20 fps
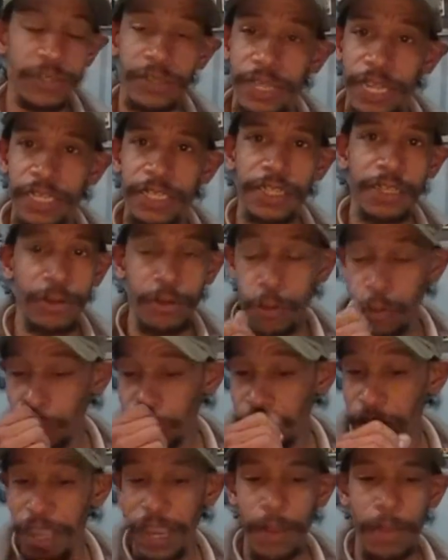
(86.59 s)
So that's the cool
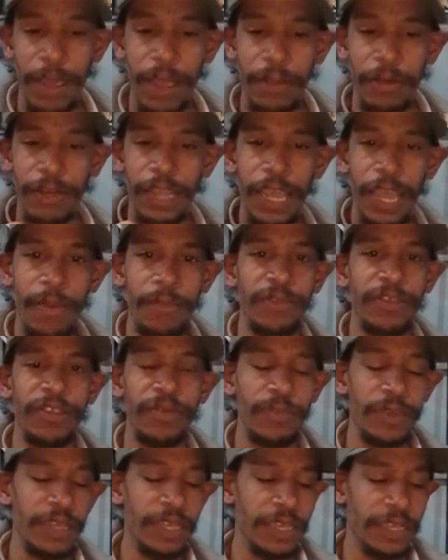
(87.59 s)
thing about
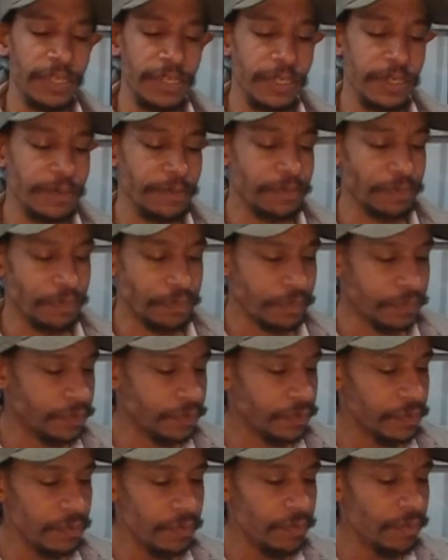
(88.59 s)
MTB is
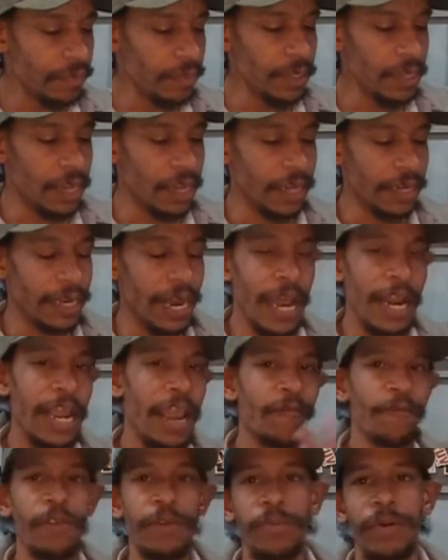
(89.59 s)
not
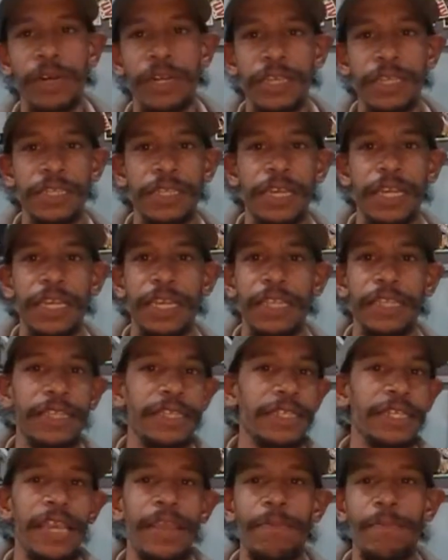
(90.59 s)
everybody is going to get the
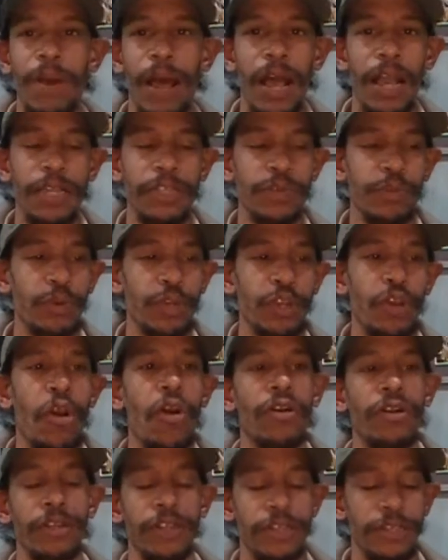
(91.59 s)
same box
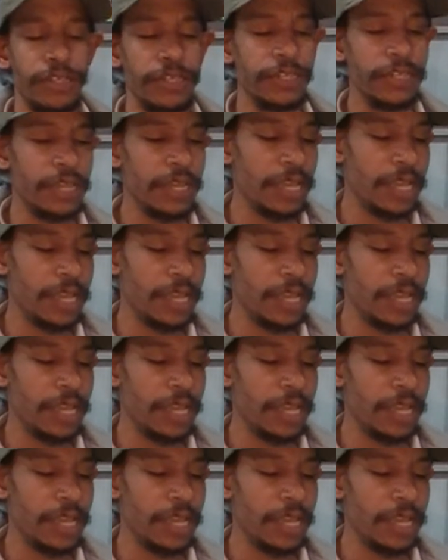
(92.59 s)
regardless,